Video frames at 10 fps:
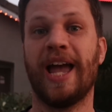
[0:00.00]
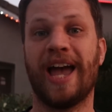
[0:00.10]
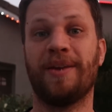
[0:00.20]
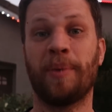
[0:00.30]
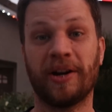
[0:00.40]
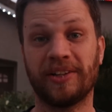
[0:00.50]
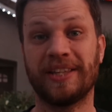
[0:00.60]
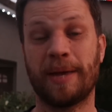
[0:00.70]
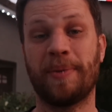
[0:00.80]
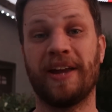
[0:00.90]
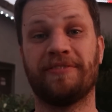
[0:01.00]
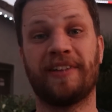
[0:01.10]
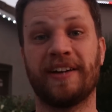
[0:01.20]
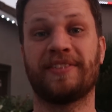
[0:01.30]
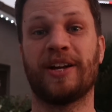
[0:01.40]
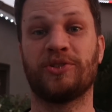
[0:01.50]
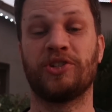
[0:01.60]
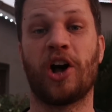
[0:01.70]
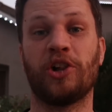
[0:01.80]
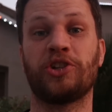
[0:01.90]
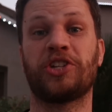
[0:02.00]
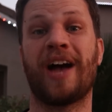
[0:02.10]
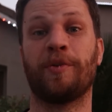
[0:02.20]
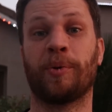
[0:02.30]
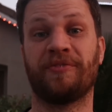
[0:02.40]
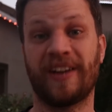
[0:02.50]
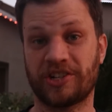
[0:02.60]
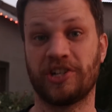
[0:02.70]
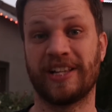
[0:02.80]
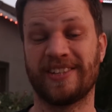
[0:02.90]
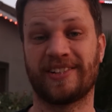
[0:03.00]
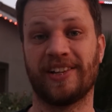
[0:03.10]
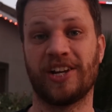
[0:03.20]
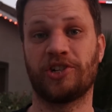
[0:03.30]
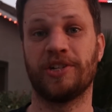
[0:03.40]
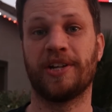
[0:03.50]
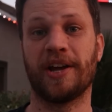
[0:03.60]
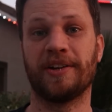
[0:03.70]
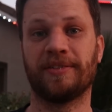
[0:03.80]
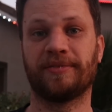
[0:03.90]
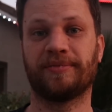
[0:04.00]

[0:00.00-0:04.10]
and apparently they paid $5,000 to have a professional installation done.